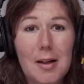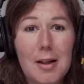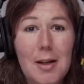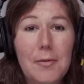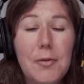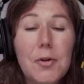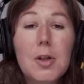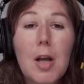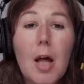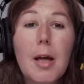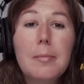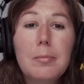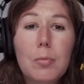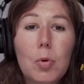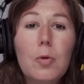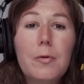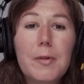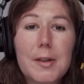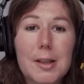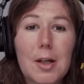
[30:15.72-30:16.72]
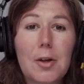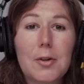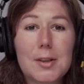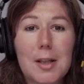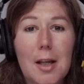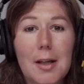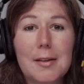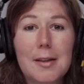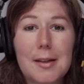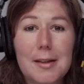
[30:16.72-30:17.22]
If you'd like more
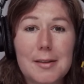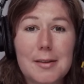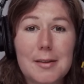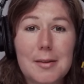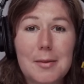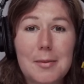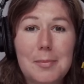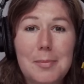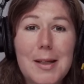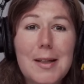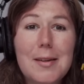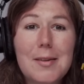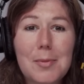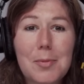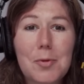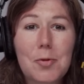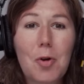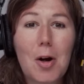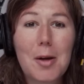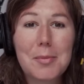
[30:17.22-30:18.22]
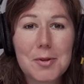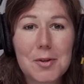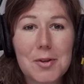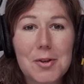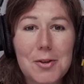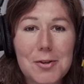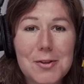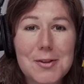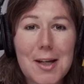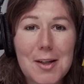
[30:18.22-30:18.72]
videos like this, please subscribe to
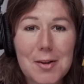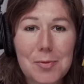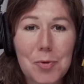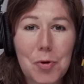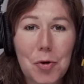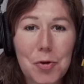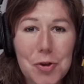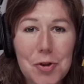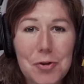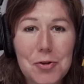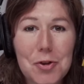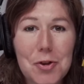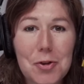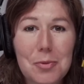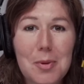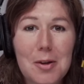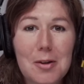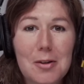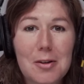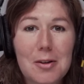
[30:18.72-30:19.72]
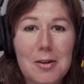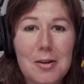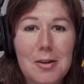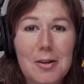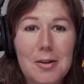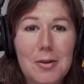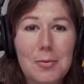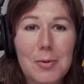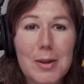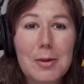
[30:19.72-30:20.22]
The New Statesman on YouTube.
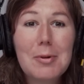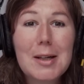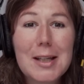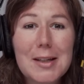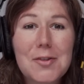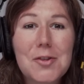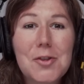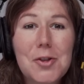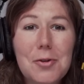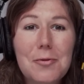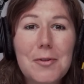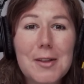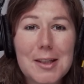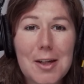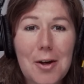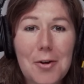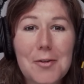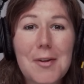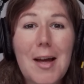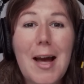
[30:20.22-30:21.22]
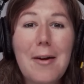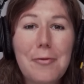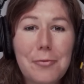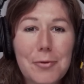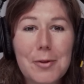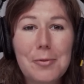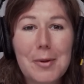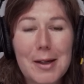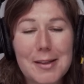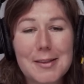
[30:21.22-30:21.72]
We release new videos
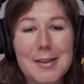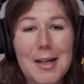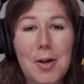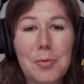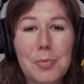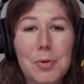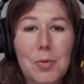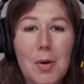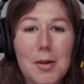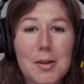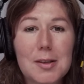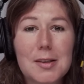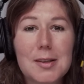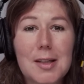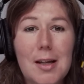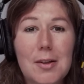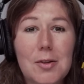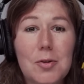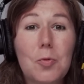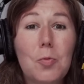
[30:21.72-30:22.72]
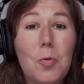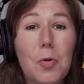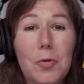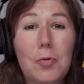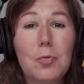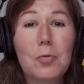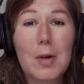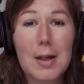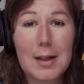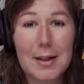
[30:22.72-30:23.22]
every week to help you understand
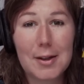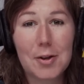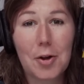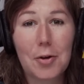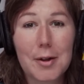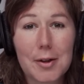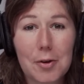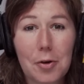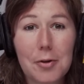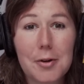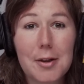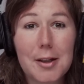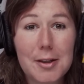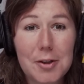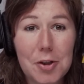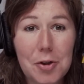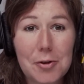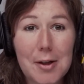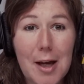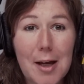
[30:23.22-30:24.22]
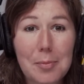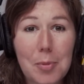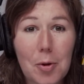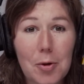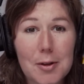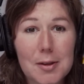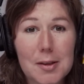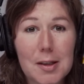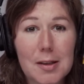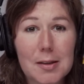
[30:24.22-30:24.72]
what's really going on in UK
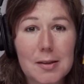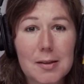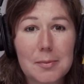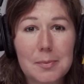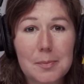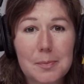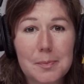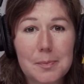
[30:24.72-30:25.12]
politics.